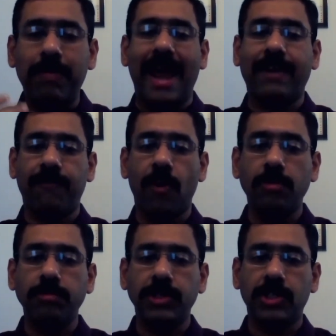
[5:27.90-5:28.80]

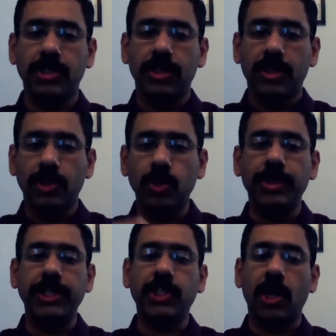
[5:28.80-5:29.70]
platforms to
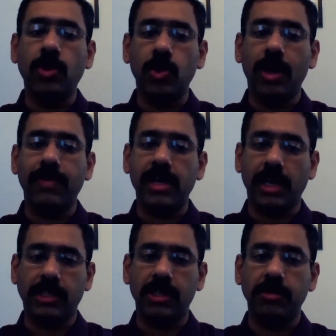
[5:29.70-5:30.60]
reach out to our
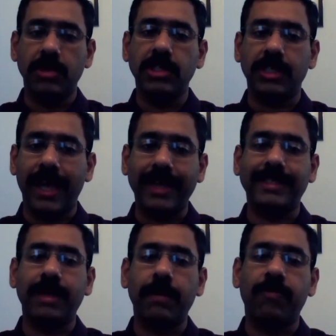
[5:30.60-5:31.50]
customers,
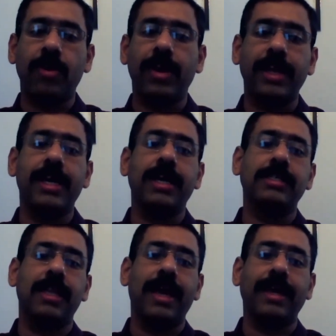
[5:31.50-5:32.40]
except for
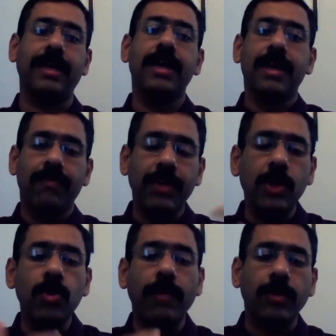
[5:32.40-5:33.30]
areas like we
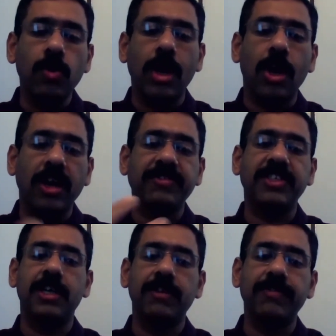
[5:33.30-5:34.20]
do have to do a lot of
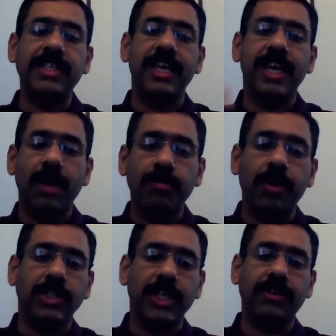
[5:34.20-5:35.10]
servicing and
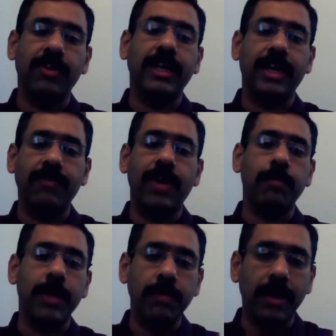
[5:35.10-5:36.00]
project related
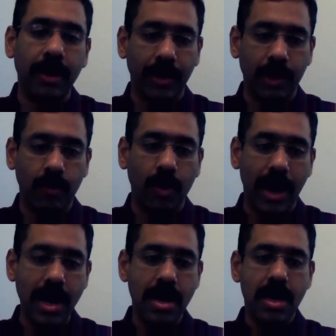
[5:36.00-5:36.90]
where people are
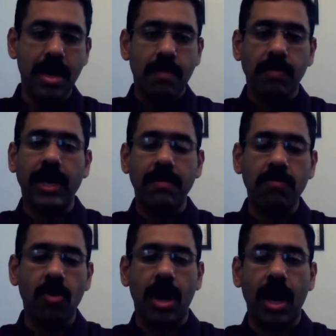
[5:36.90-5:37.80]
required. But in
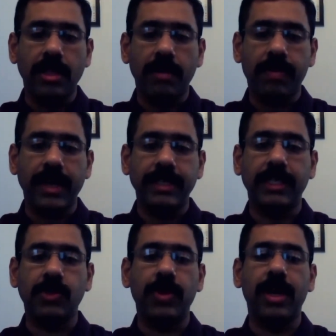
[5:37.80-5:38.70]
more other
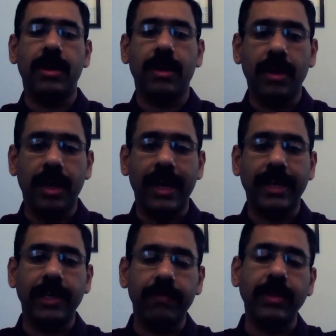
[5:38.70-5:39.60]
places, we are
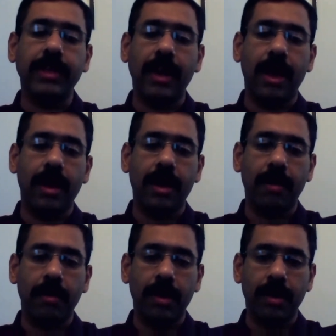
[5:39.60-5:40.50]
connecting with
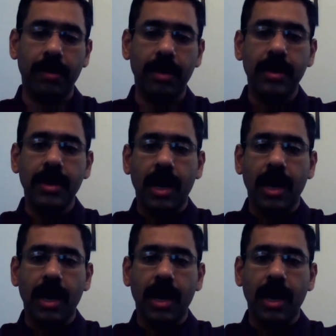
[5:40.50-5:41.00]
our